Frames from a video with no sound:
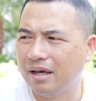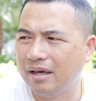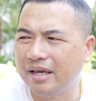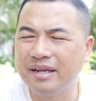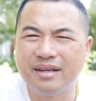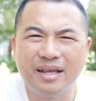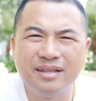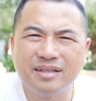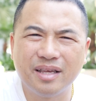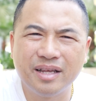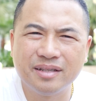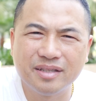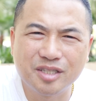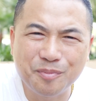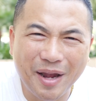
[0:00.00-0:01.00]

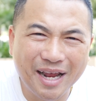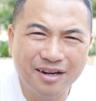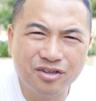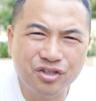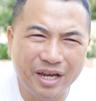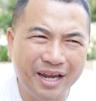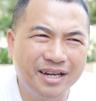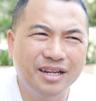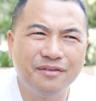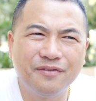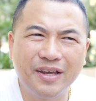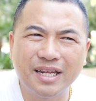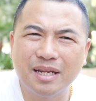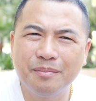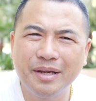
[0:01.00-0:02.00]
in Spanish and in
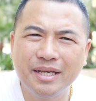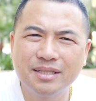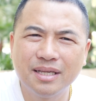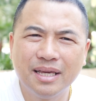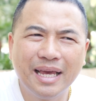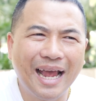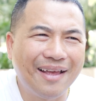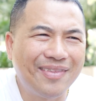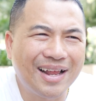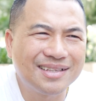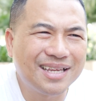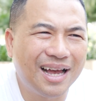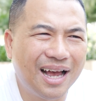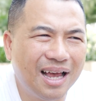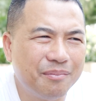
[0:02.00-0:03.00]
Vietnamese. At that
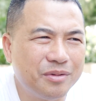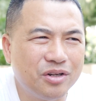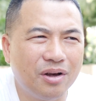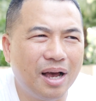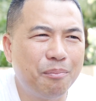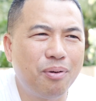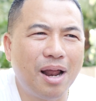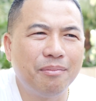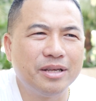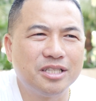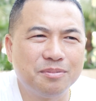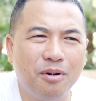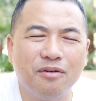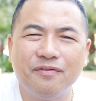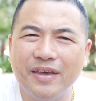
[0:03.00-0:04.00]
time, I probably
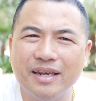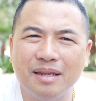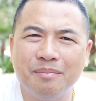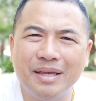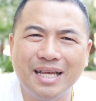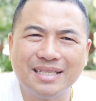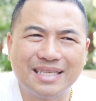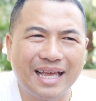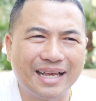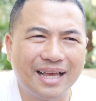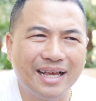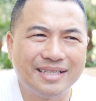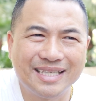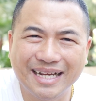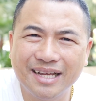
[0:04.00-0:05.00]
spoke Vietnamese like
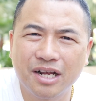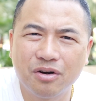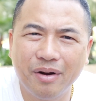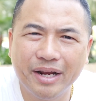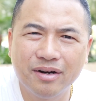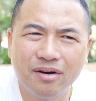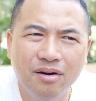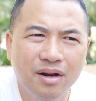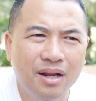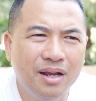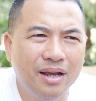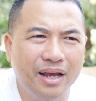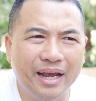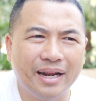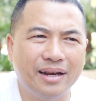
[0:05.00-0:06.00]
a second grader,
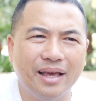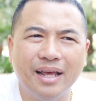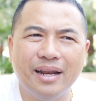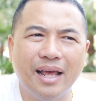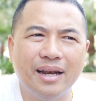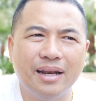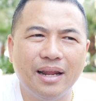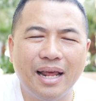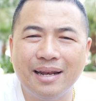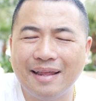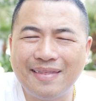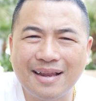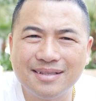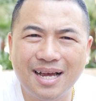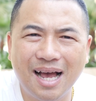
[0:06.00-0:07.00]
and
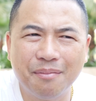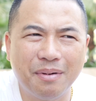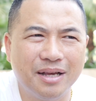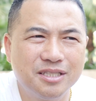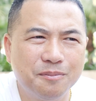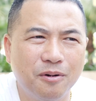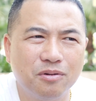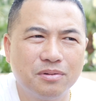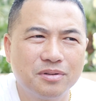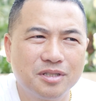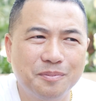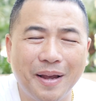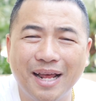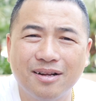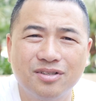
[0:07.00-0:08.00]
at that time I spoke
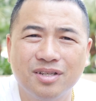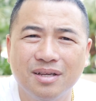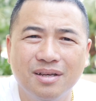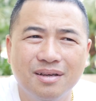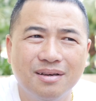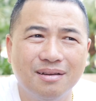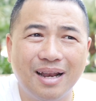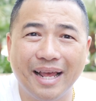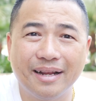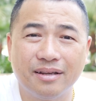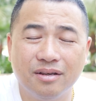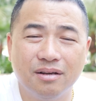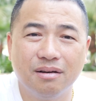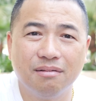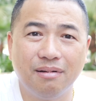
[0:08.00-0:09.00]
Spanish like
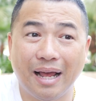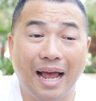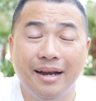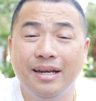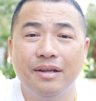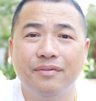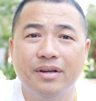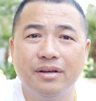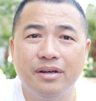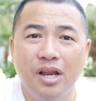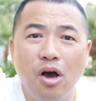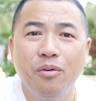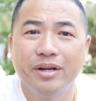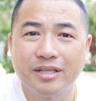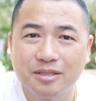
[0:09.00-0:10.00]
I didn't even
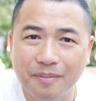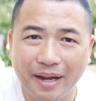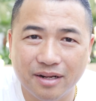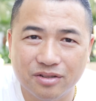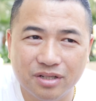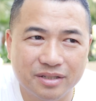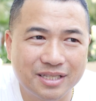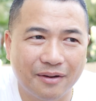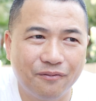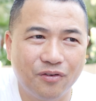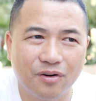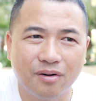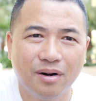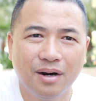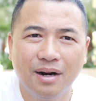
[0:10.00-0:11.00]
know any Spanish except
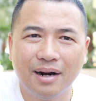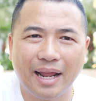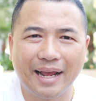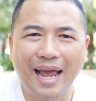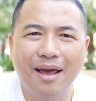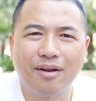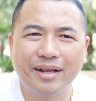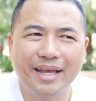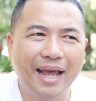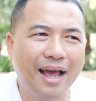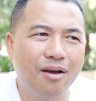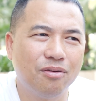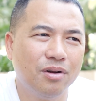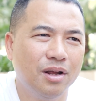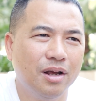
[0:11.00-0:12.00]
for like how to
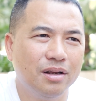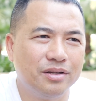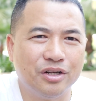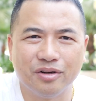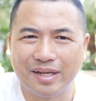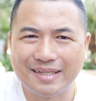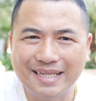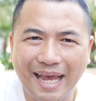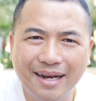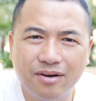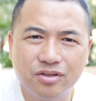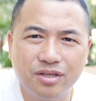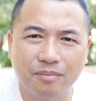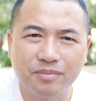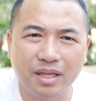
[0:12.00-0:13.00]
count, to 10
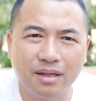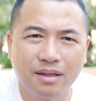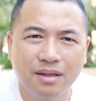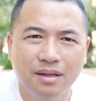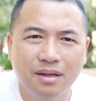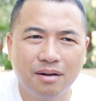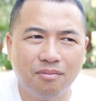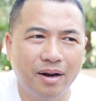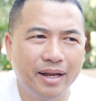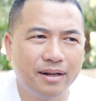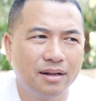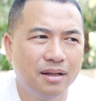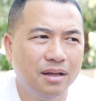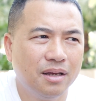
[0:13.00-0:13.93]
or something, right?